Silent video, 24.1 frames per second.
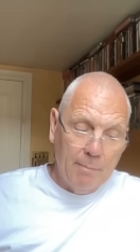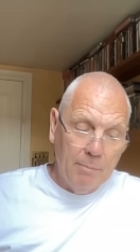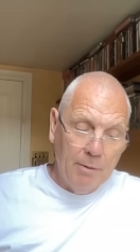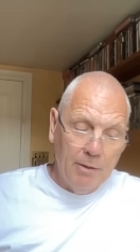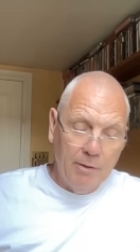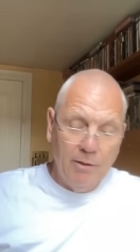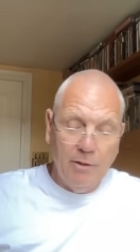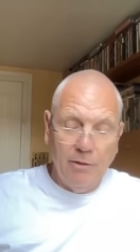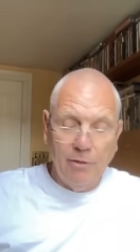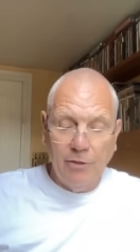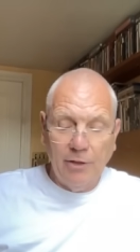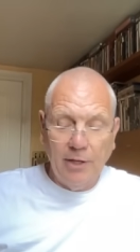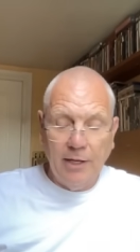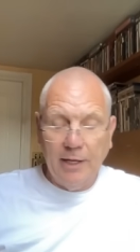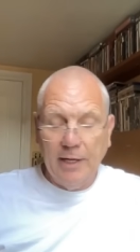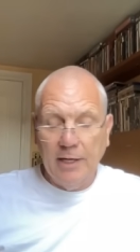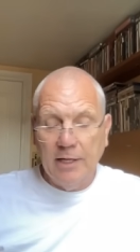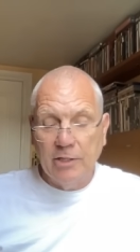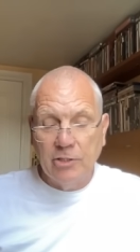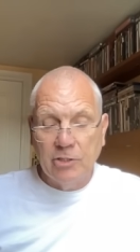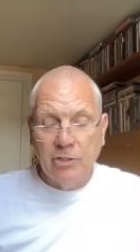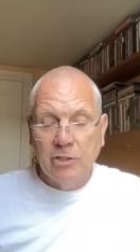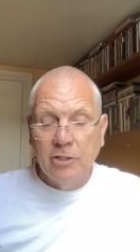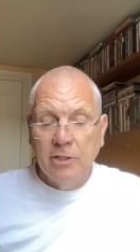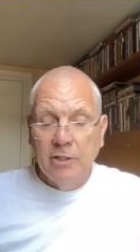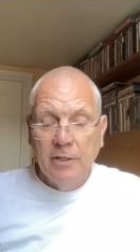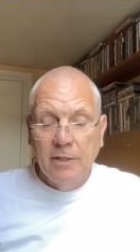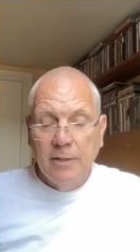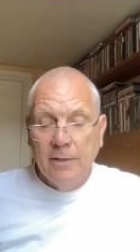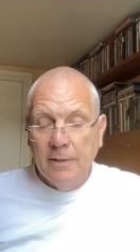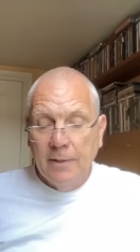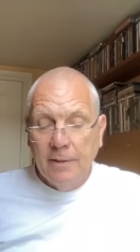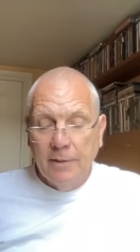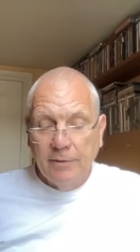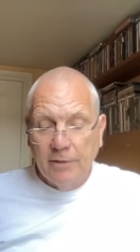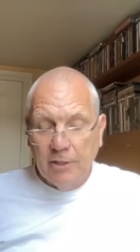But the thing is,
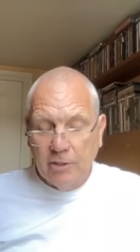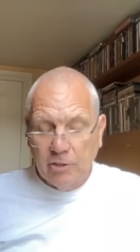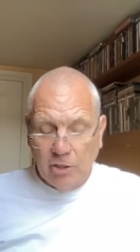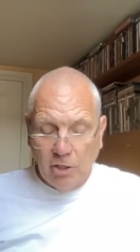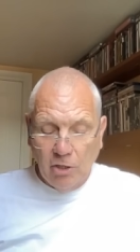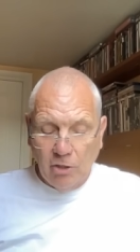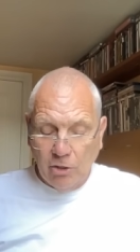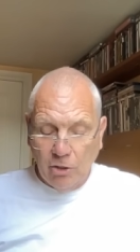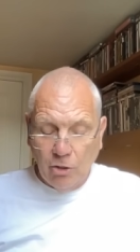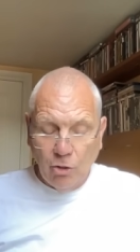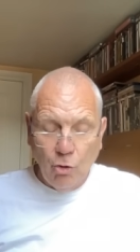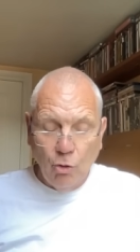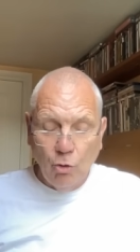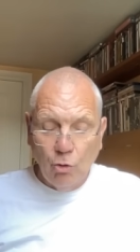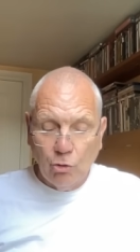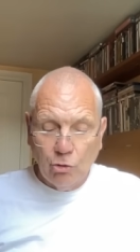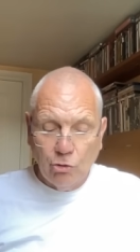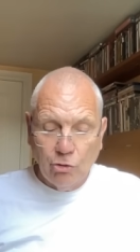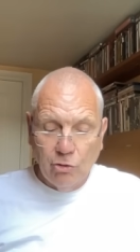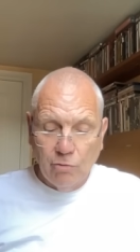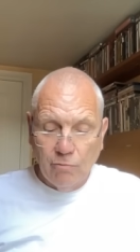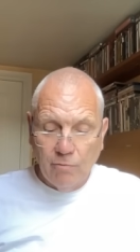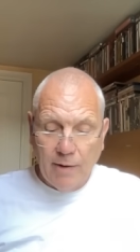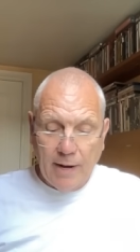there's a lot of caution